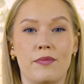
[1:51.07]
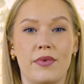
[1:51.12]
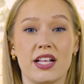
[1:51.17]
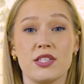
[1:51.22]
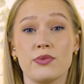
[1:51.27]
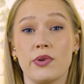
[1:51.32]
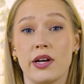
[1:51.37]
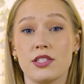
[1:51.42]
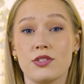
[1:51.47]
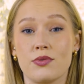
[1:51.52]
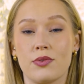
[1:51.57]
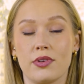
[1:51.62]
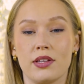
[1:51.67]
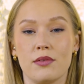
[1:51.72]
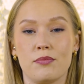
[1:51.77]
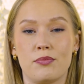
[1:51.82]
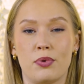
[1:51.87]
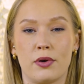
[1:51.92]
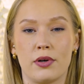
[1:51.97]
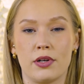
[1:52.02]
that's why it's
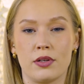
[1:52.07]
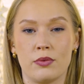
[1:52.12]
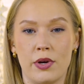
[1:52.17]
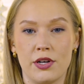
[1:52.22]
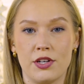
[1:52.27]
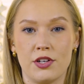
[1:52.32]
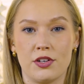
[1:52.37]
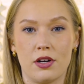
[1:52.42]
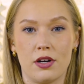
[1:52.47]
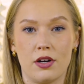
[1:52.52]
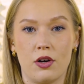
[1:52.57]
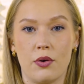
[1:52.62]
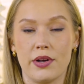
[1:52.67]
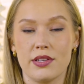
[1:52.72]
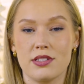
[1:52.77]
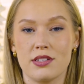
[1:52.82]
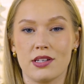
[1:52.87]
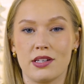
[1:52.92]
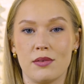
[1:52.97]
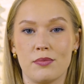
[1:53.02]
really important when you're
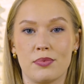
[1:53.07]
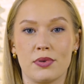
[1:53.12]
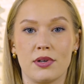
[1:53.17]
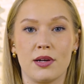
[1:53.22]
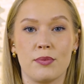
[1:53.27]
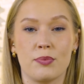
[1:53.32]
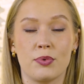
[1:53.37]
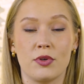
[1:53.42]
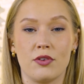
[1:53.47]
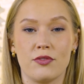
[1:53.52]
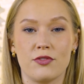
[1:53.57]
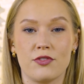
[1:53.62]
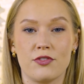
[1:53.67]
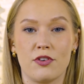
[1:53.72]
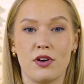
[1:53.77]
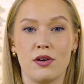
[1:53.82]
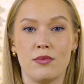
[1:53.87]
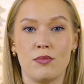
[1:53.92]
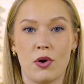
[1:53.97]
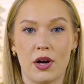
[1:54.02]
going to get pre-approved
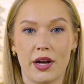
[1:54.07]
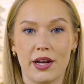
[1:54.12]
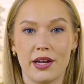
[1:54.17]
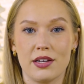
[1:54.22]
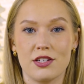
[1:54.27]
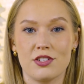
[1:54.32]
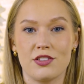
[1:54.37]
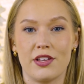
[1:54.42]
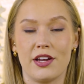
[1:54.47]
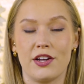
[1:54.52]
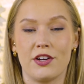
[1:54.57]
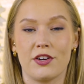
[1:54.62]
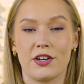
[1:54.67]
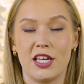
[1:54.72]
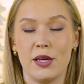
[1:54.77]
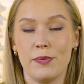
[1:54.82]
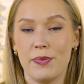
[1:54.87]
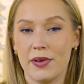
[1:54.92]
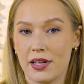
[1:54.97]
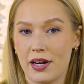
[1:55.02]
for a mortgage that you're
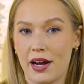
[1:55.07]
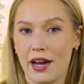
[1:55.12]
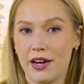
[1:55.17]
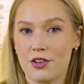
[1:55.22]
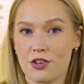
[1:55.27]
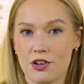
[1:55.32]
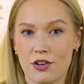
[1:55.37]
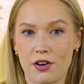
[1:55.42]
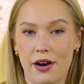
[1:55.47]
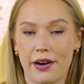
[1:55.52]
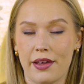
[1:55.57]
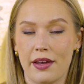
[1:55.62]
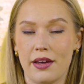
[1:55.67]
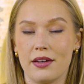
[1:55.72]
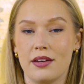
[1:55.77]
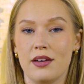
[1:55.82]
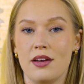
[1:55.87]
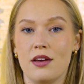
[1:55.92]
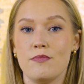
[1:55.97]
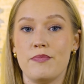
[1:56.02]
keeping an eye on your
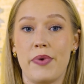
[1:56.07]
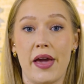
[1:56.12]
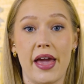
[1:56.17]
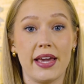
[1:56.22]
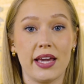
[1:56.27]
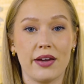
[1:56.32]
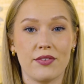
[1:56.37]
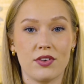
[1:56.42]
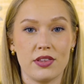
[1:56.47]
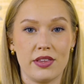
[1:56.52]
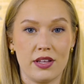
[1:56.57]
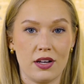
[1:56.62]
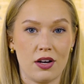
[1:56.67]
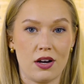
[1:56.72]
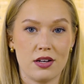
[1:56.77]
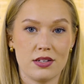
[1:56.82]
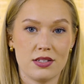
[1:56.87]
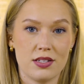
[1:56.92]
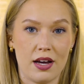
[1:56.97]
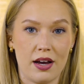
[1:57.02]
credit, paying
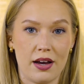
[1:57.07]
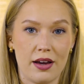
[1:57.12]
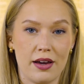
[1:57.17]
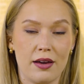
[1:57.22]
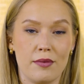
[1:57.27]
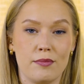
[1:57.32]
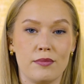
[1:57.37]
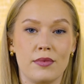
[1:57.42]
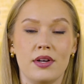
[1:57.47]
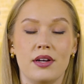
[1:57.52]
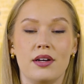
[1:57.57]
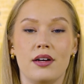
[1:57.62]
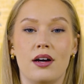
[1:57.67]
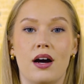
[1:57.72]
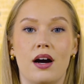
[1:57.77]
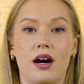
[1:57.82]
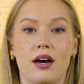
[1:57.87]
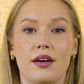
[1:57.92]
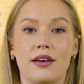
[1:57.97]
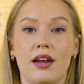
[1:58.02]
everything on time,
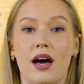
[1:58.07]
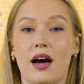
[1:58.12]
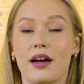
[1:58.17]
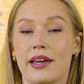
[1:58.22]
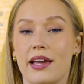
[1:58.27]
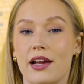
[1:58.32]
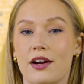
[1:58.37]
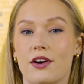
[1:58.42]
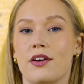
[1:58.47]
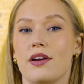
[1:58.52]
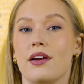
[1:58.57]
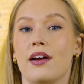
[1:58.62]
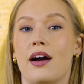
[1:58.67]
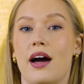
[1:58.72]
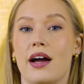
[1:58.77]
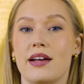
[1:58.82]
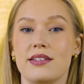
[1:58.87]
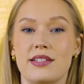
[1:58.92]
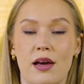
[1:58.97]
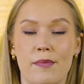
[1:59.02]
not carrying
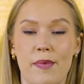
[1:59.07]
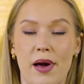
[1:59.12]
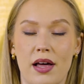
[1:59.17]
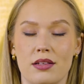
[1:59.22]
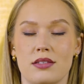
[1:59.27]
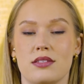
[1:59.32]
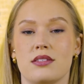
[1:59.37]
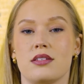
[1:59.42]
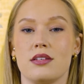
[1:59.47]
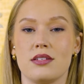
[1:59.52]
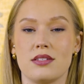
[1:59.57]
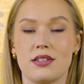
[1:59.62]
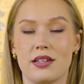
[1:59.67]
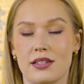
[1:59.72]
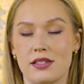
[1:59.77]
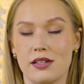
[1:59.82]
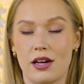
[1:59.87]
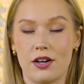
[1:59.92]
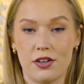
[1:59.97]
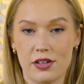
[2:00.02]
high debt balances,
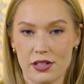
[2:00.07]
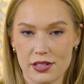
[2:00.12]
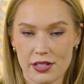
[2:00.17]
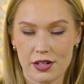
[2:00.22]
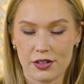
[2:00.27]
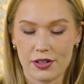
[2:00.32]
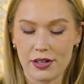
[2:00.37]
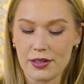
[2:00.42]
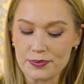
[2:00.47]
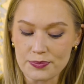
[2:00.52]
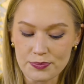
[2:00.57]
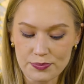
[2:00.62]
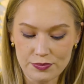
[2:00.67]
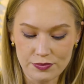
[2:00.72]
et cetera, et cetera.